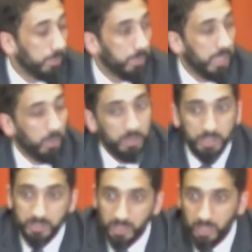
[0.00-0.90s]
But now in
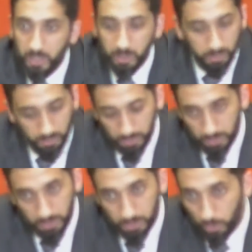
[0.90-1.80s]
this ayah,
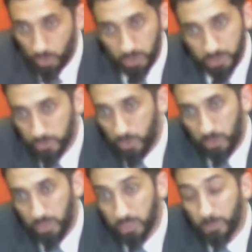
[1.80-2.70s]
law is
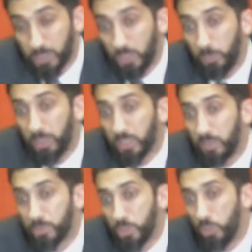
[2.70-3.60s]
law, especially when it
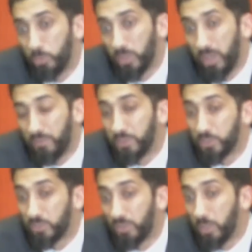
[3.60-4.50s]
comes to human life. And
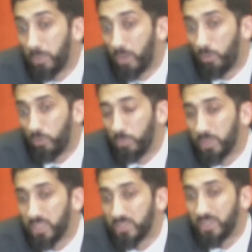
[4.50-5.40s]
this is very powerful
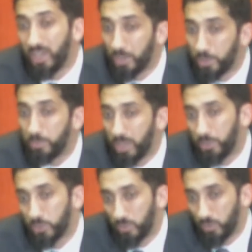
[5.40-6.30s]
because in other
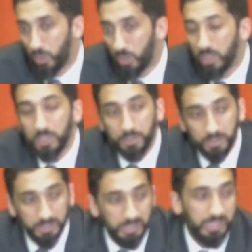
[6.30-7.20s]
matters of law,
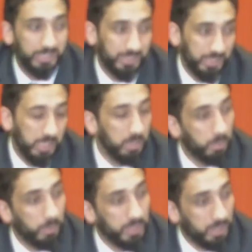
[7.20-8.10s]
there's leniency.
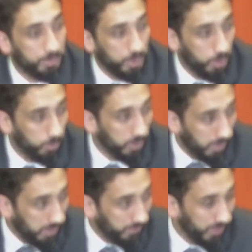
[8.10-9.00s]
But when it comes to human
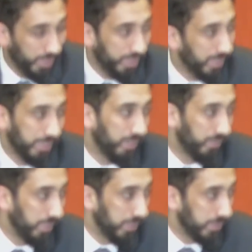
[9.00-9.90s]
life, Allah did not
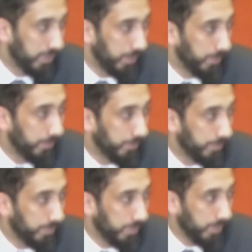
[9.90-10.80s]
give leniency.
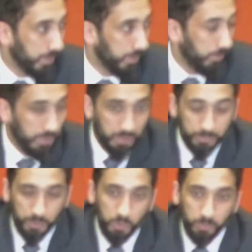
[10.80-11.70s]
When it
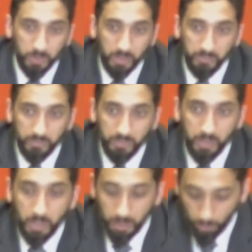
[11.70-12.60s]
comes to human life.
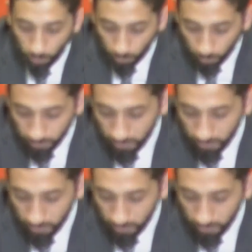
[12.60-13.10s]
Al-hurru